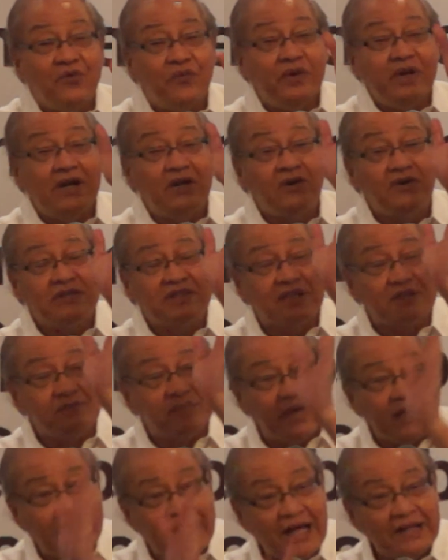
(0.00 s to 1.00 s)
We looked at
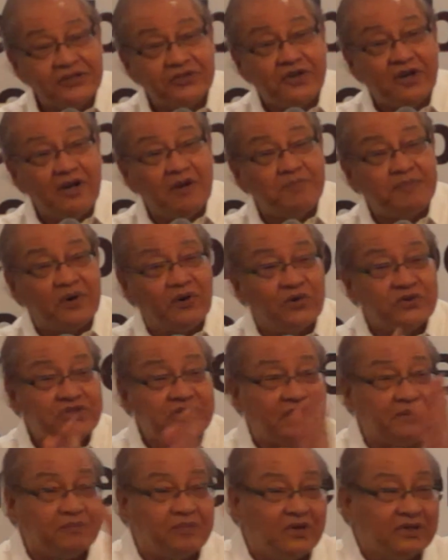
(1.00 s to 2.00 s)
bilateral approach
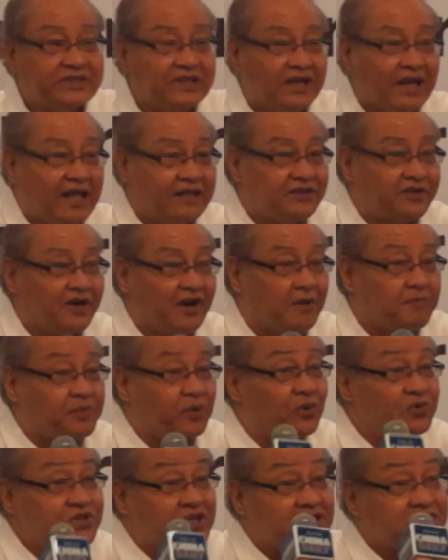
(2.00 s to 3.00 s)
and multilateral
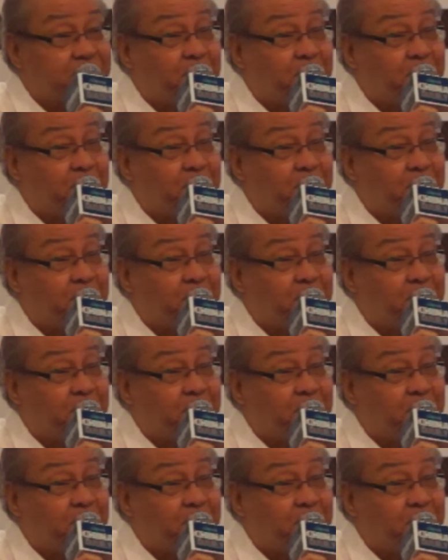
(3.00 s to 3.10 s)
approach as